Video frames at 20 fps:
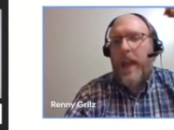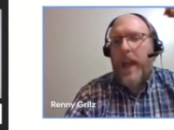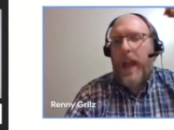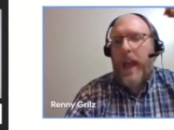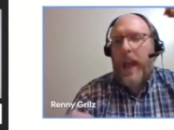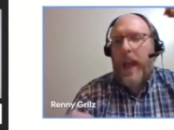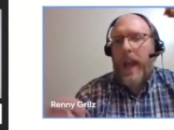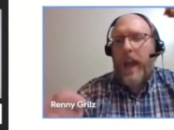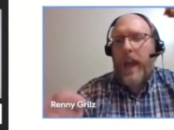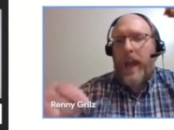
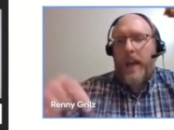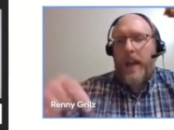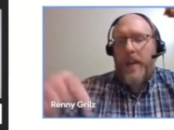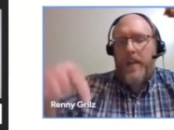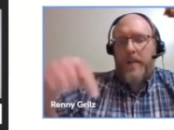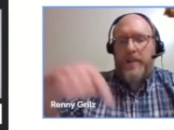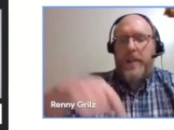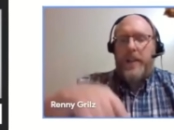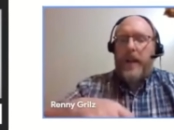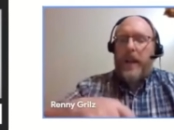and you
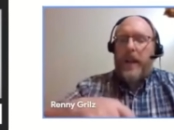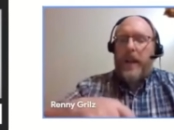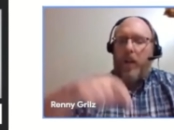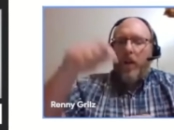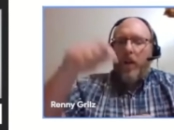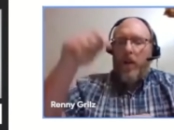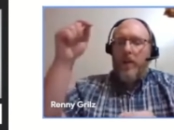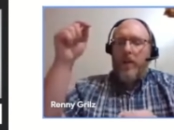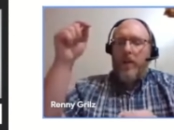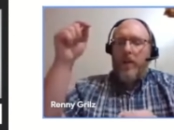see that
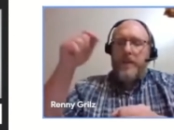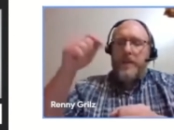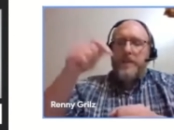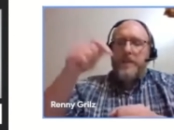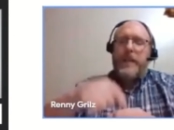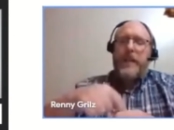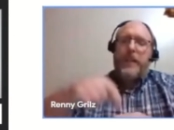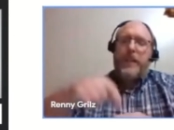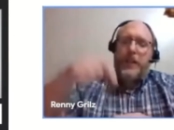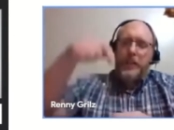awn on the
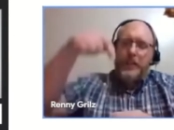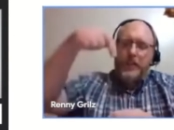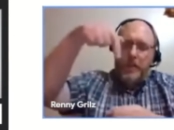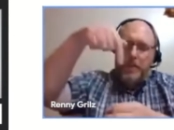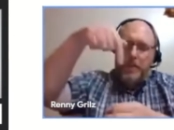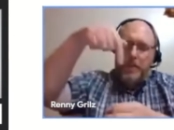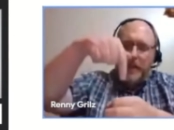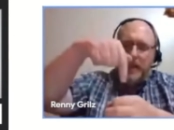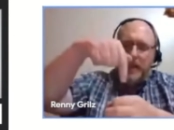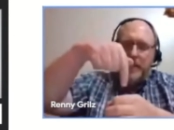seed. So you
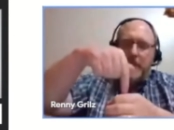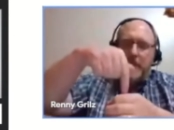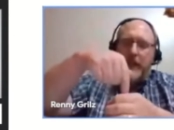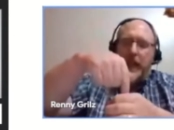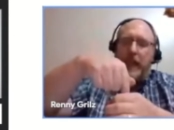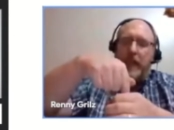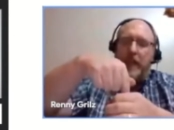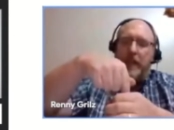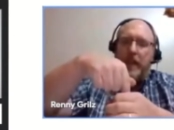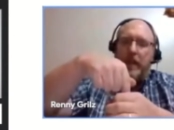put the
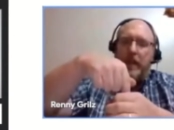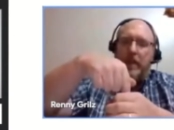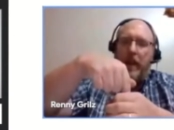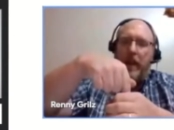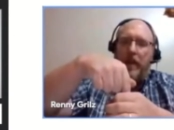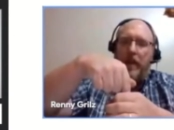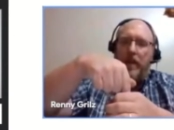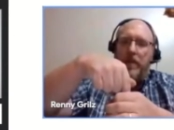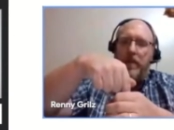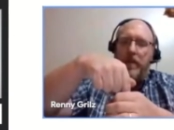seed in the
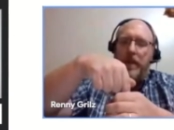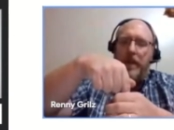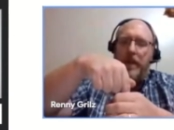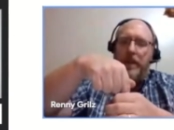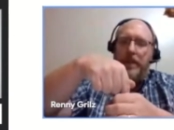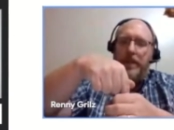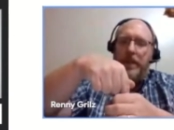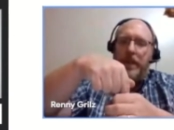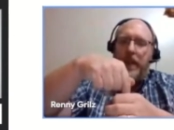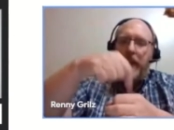ground,
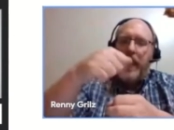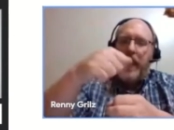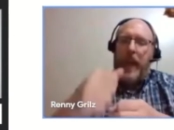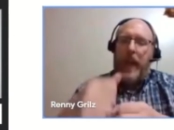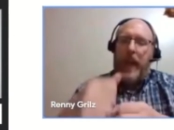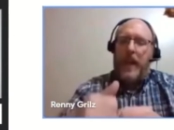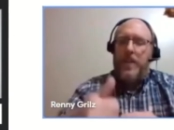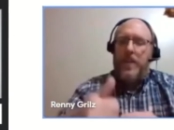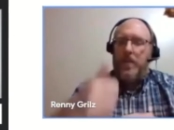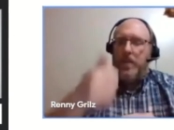
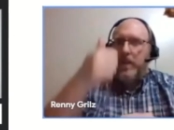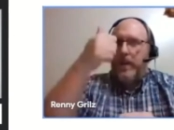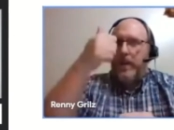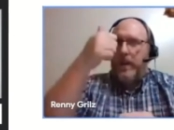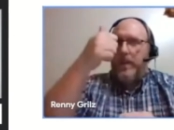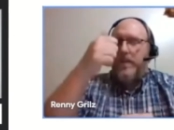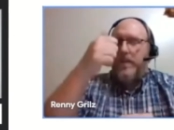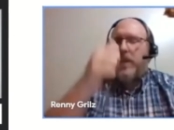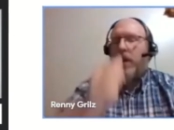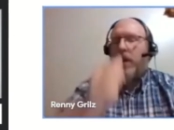and you
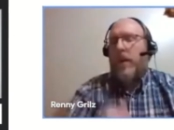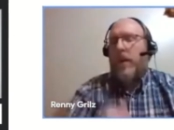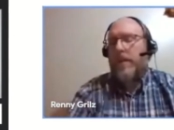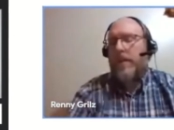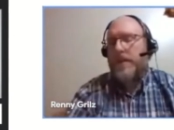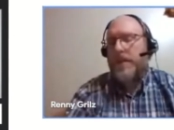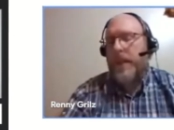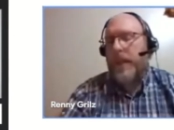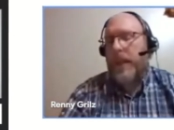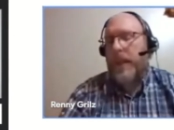leave the awn
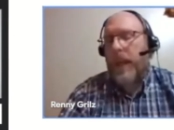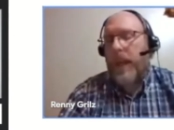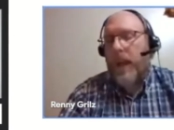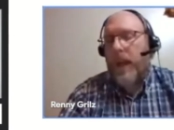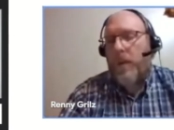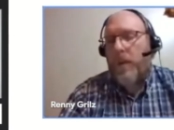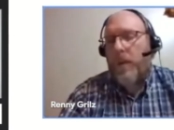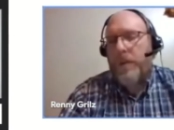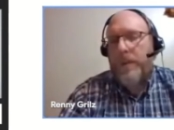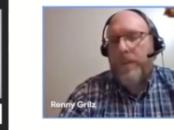sticking
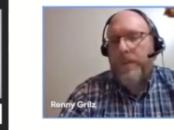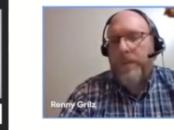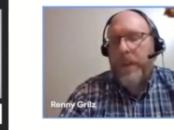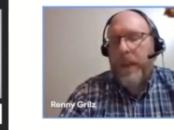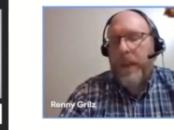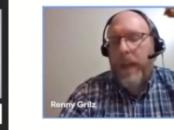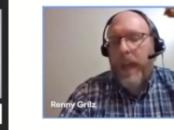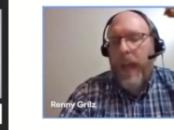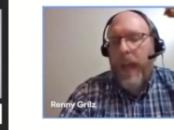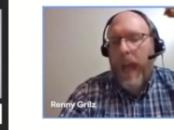out.
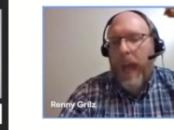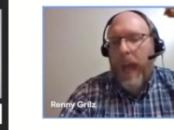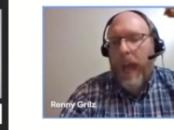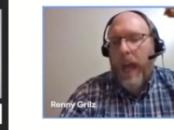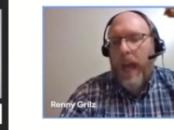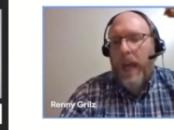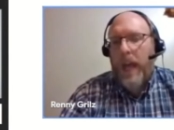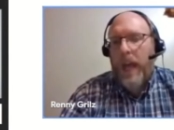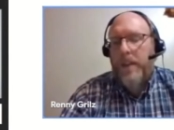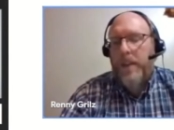
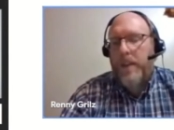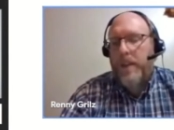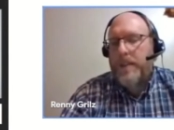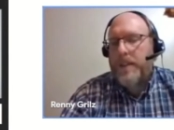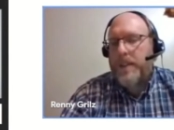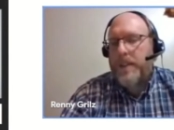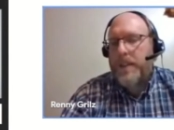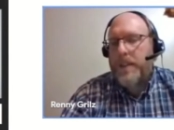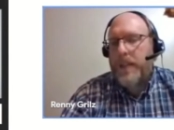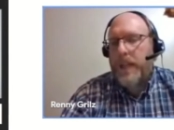And this
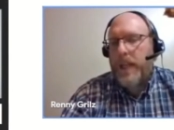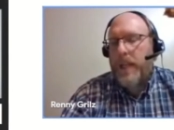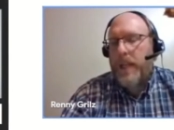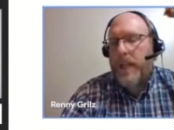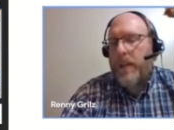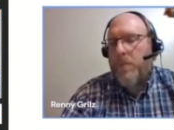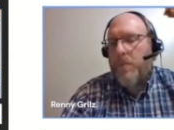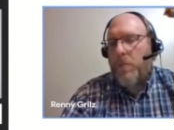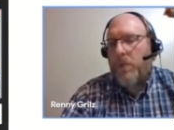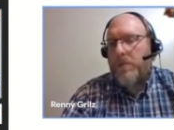seed
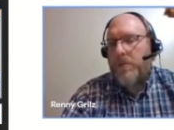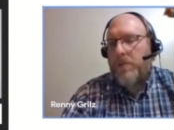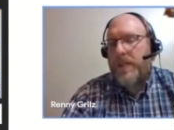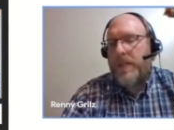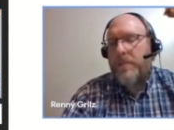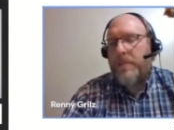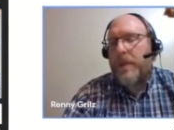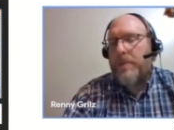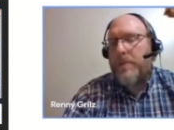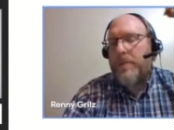will
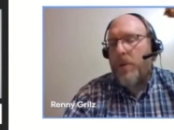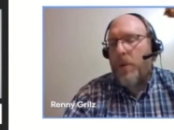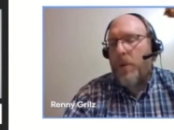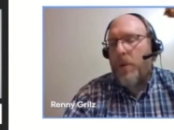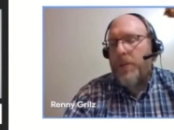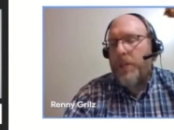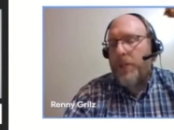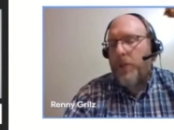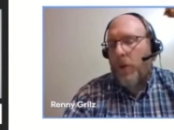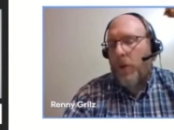sometimes go
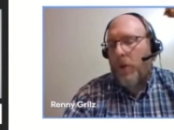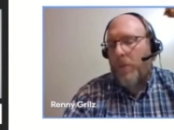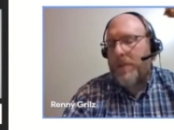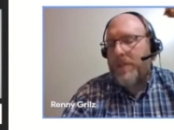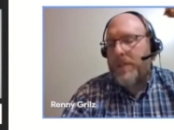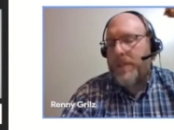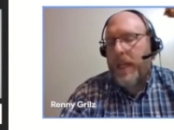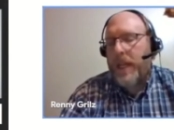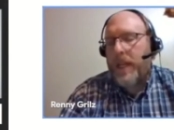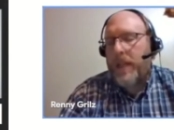into
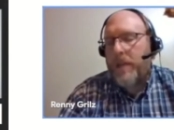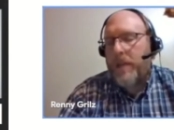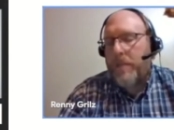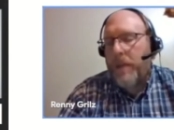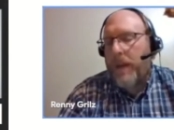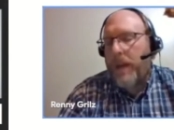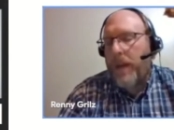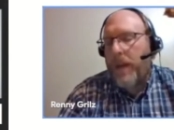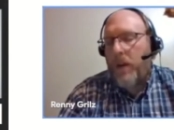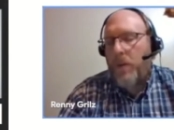dormancy
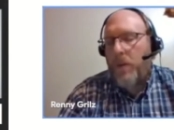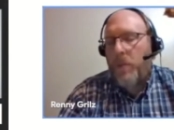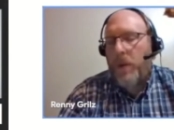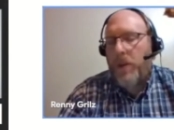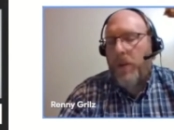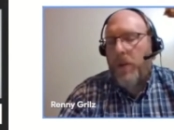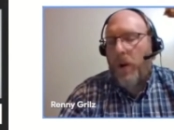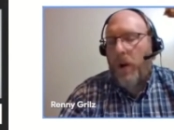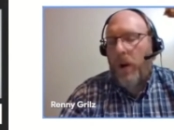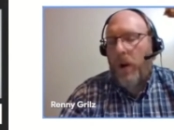depending on
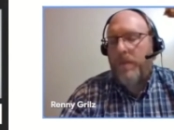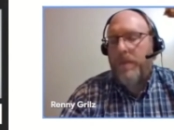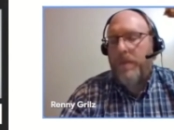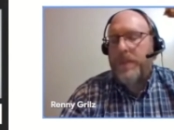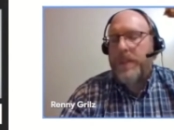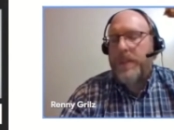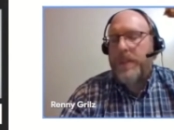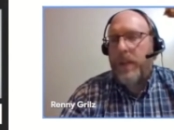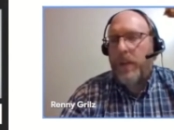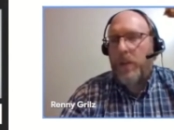when you
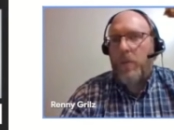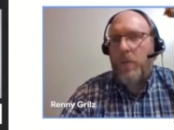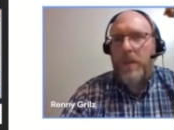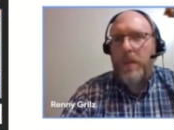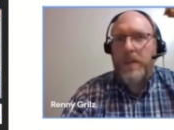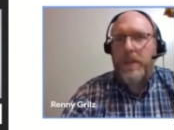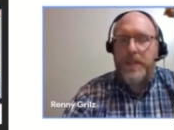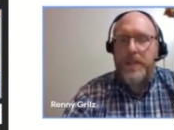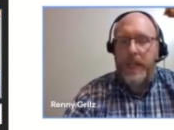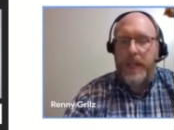harvest it or when
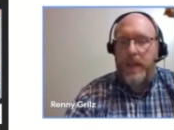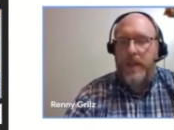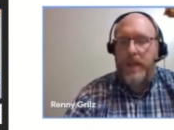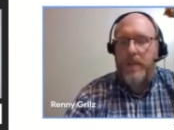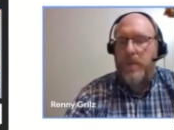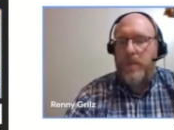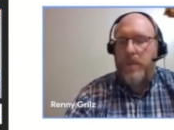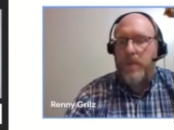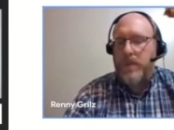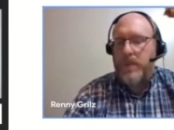the
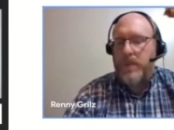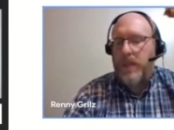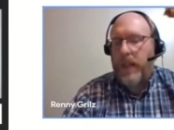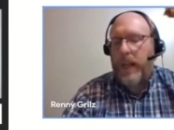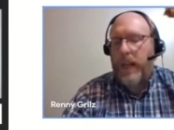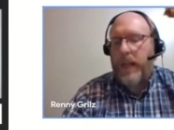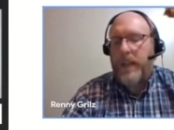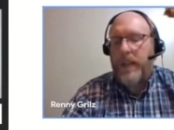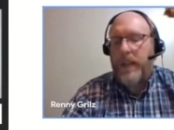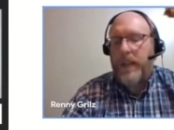seed was
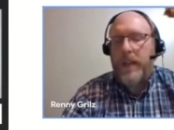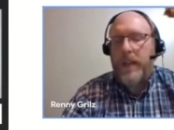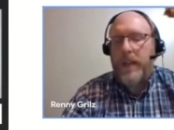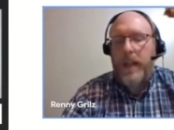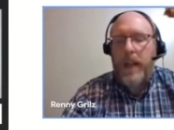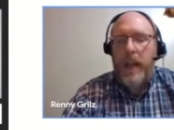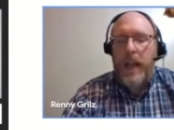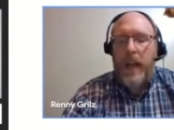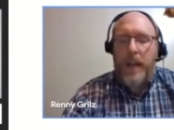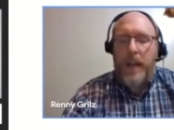collected.
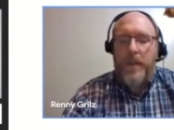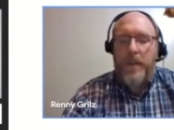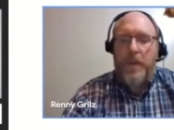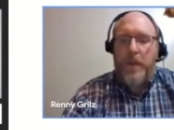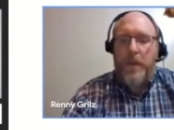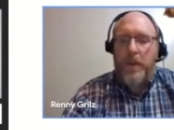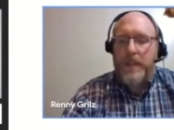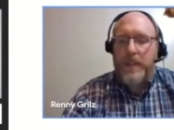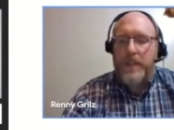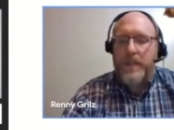If
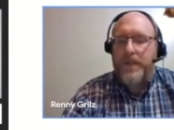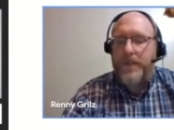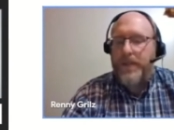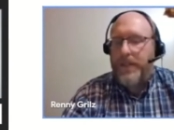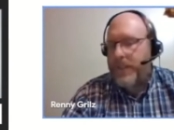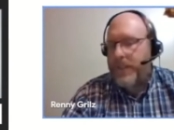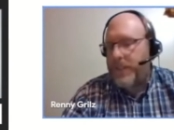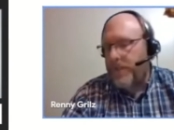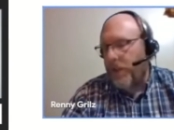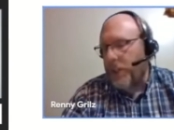
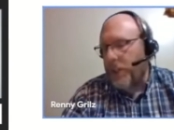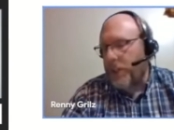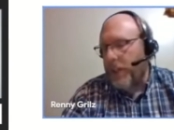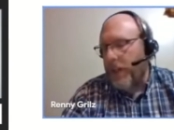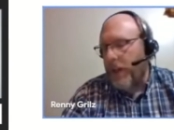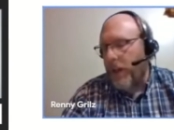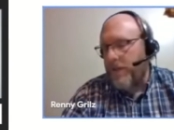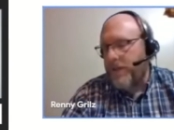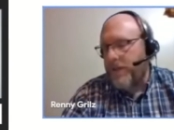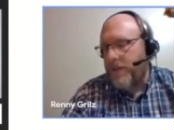it's freshly
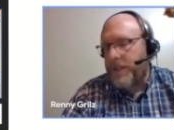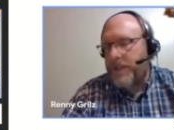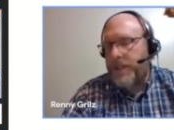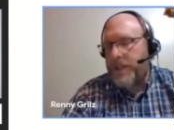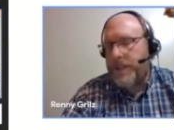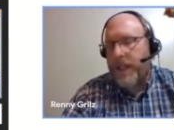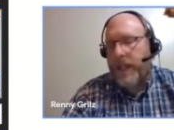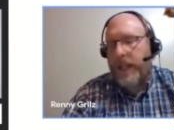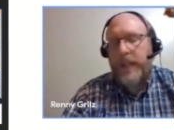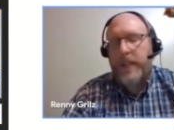harvested
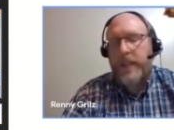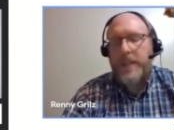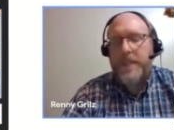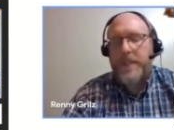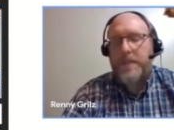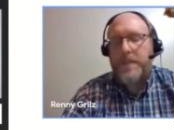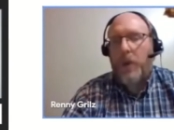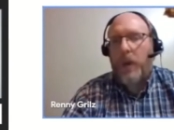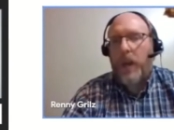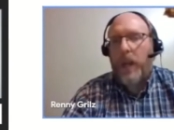seed in the
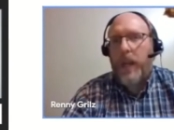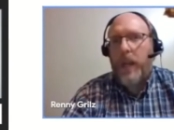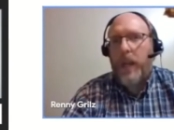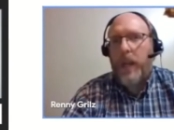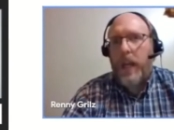spring,